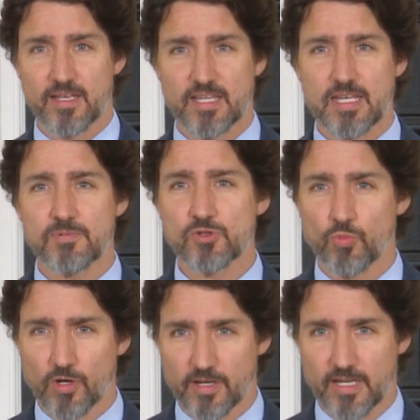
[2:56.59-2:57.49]
keeps
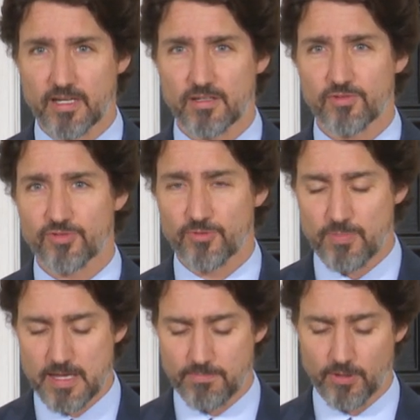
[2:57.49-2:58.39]
working for
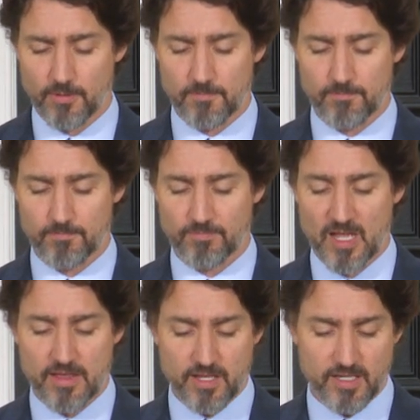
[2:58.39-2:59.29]
people,
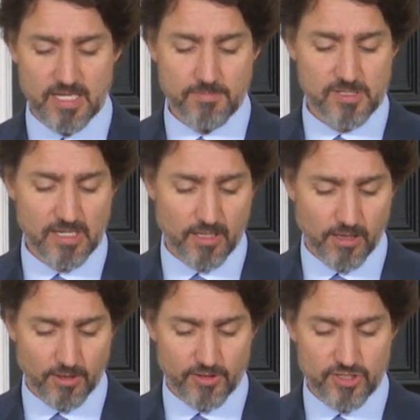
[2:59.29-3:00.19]
that it keeps
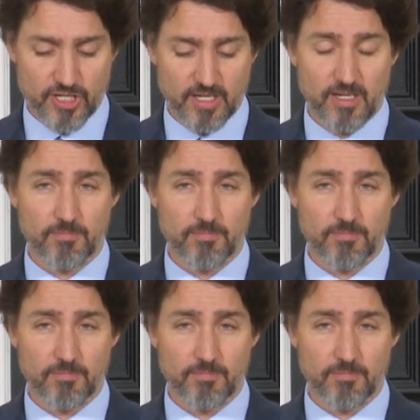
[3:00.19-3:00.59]
encouraging